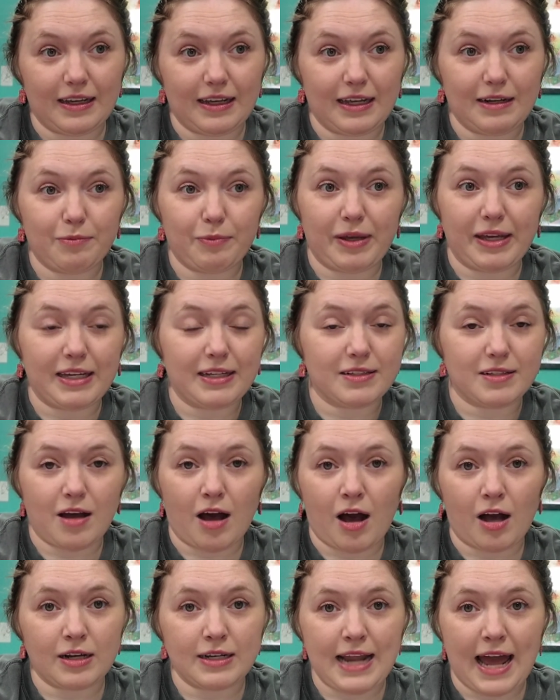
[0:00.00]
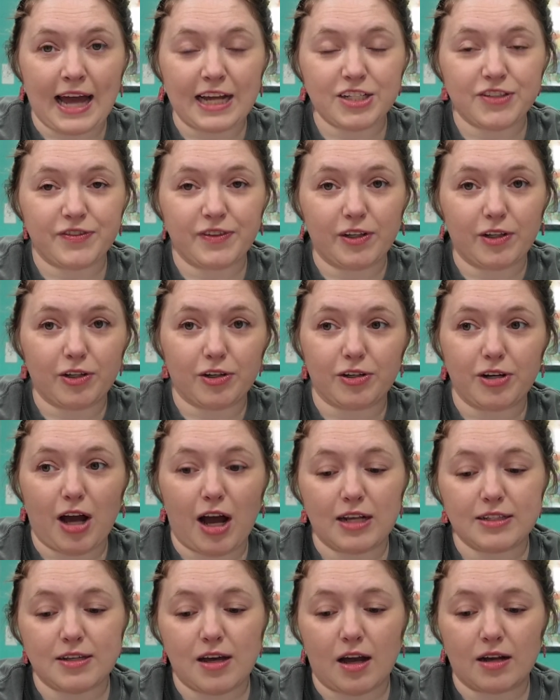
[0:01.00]
and we can talk Nashville or
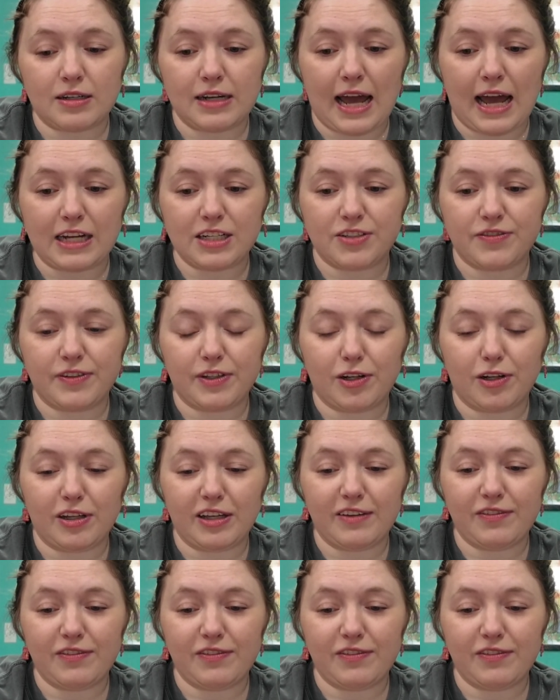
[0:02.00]
not talk Nashville.